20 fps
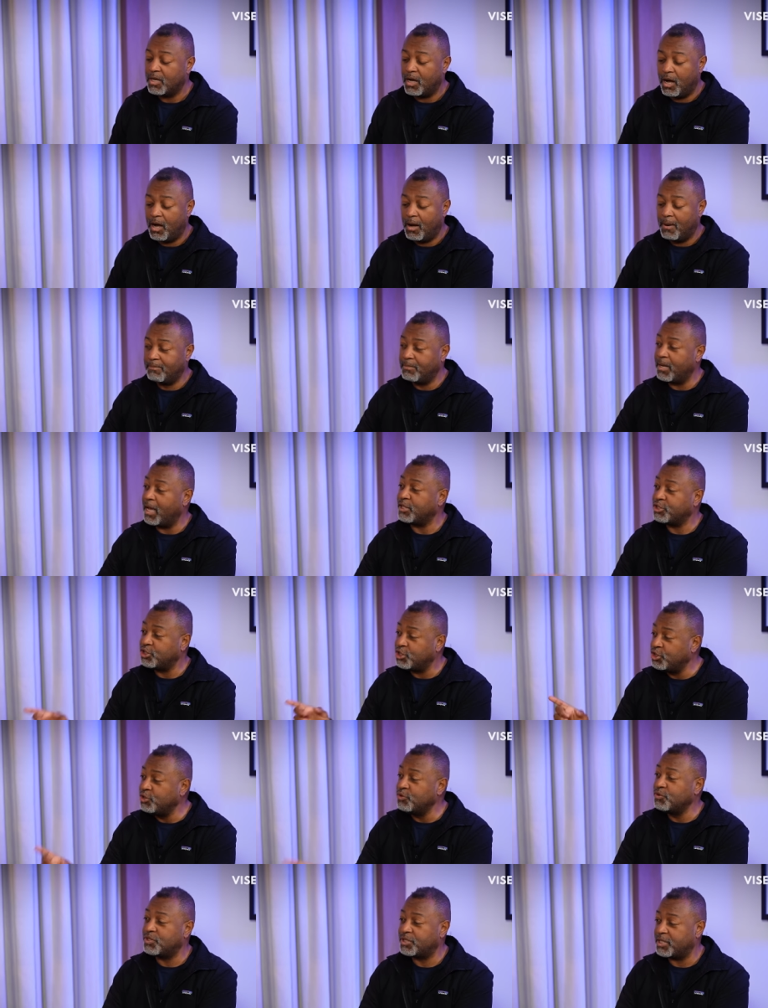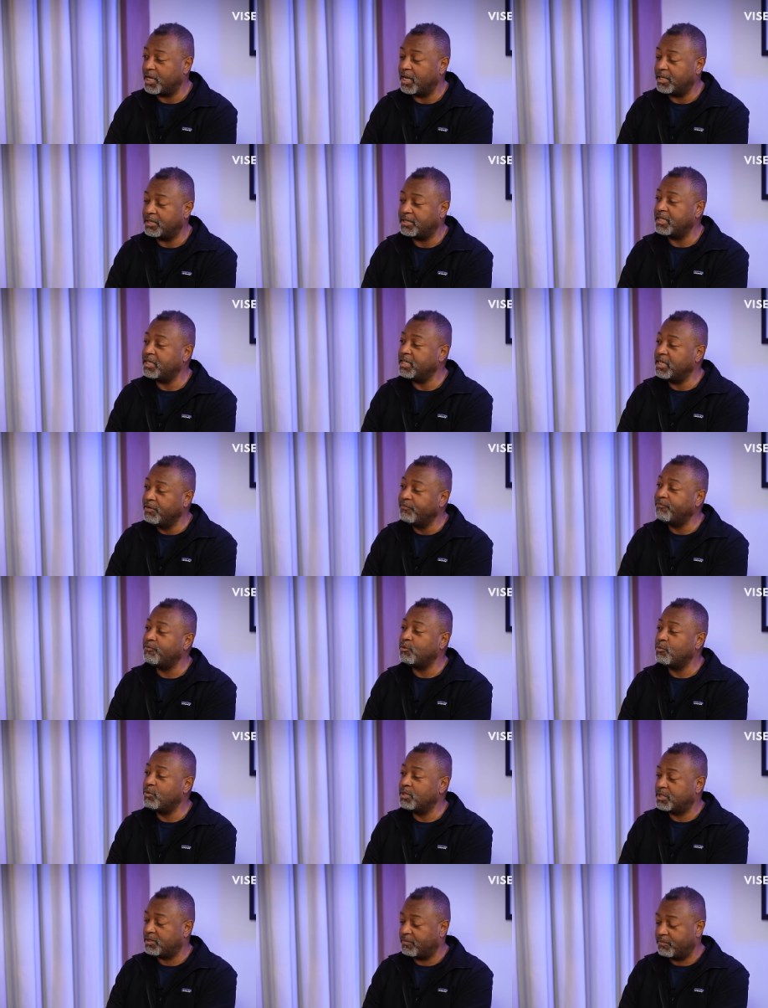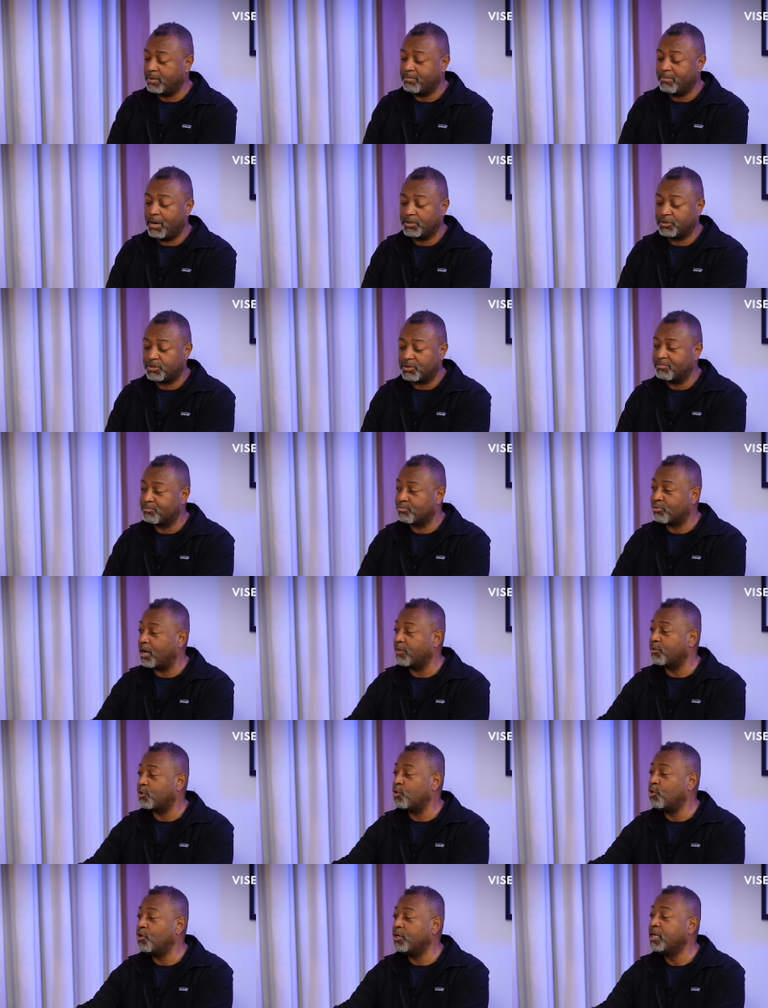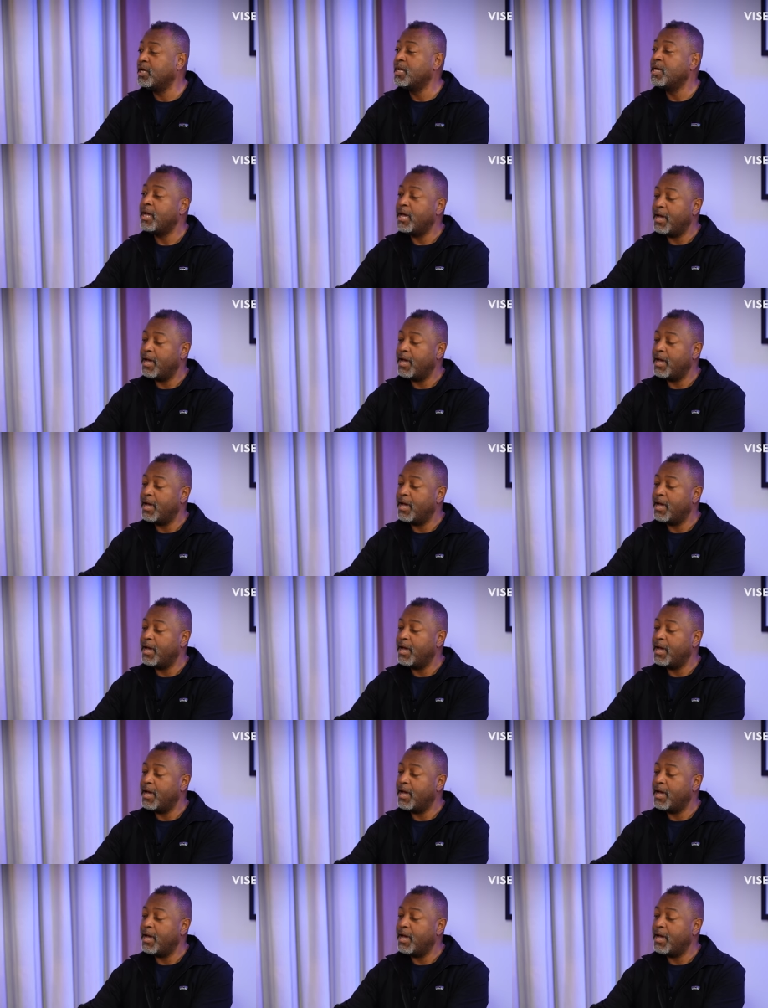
Um, as you said, the influence of the Muslim Brotherhood